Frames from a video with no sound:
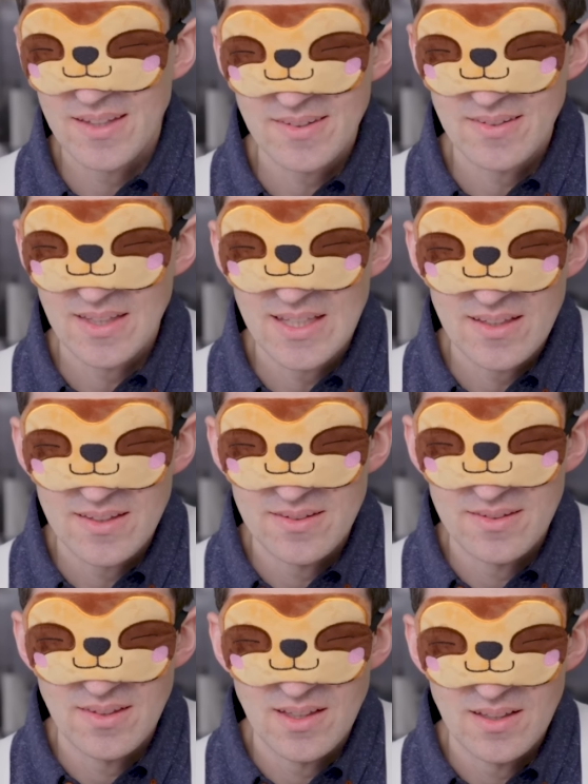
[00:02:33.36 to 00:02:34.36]
this
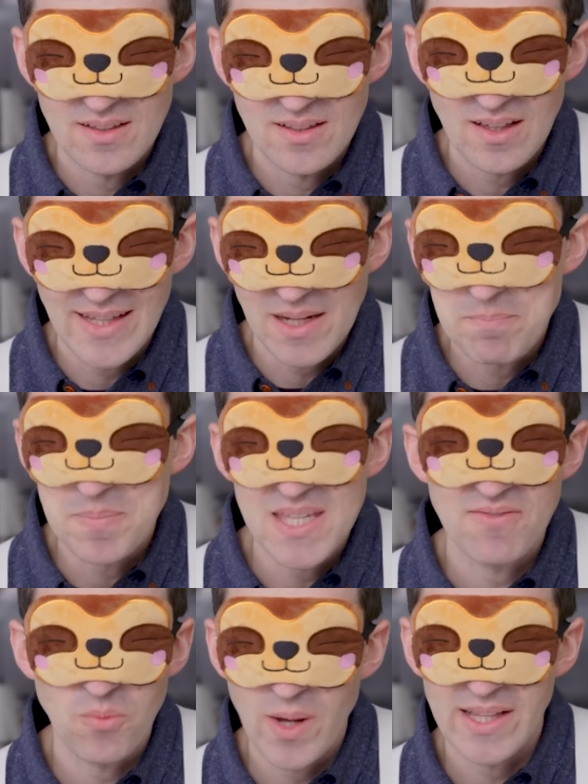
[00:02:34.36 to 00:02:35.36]
is like
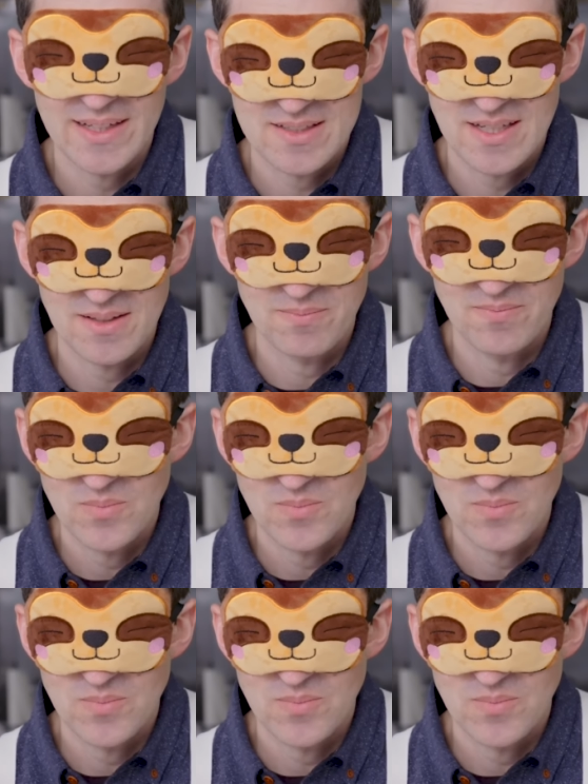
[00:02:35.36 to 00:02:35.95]
beef Wellington.